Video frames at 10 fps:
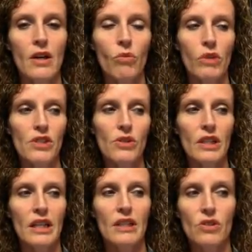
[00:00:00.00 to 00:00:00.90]
One
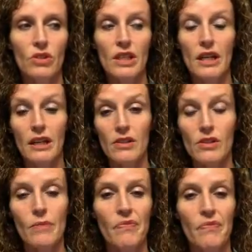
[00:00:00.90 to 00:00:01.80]
student answered,
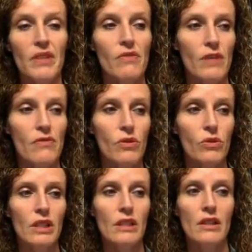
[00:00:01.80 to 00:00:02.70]
yes. If I
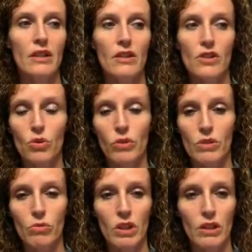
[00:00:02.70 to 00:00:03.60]
fold it, the
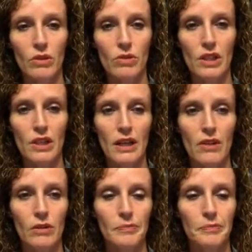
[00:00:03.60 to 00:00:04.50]
squares will all go
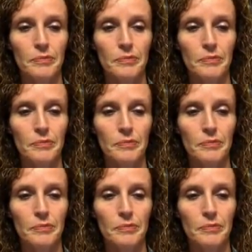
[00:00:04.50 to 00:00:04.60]
together.